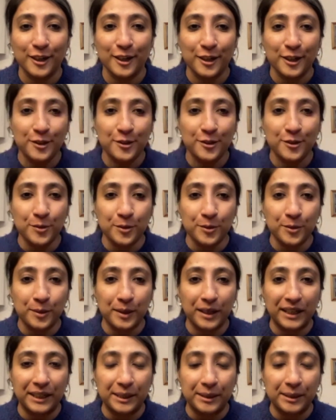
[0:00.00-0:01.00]
So,
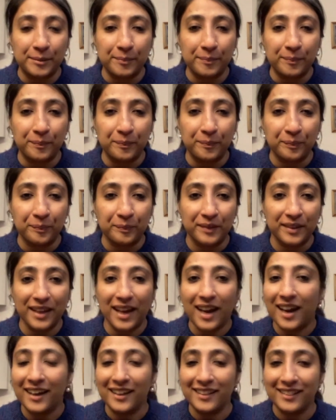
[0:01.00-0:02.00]

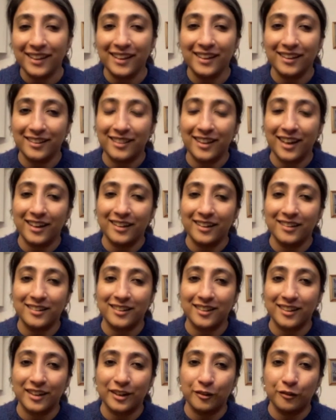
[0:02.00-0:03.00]
I think that
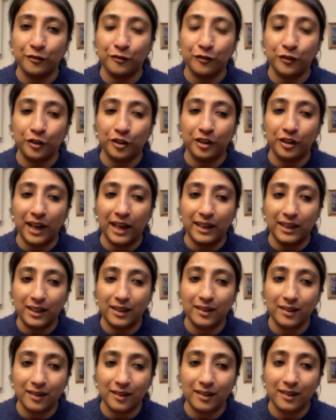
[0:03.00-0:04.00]
for
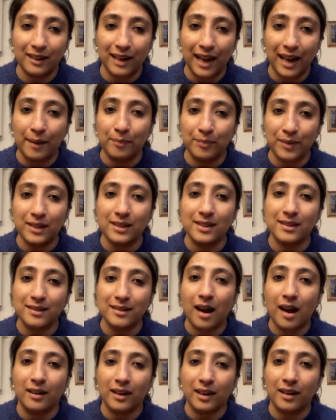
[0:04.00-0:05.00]
any GLAM that's
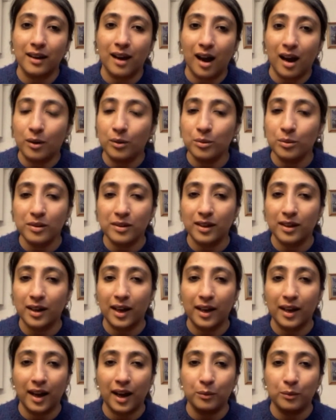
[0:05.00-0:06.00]
starting out,
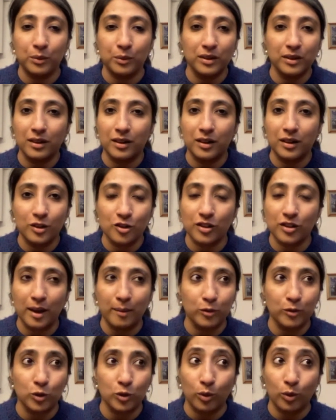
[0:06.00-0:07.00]
I would urge
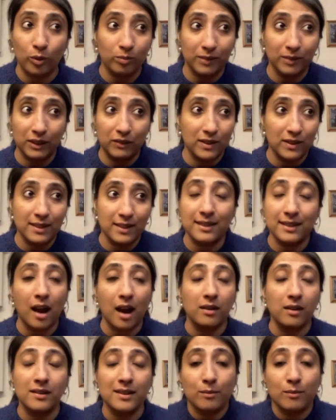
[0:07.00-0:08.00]
them to even
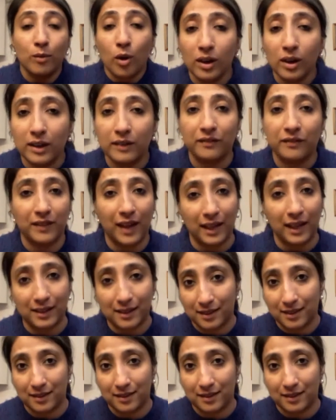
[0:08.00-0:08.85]
start small if that's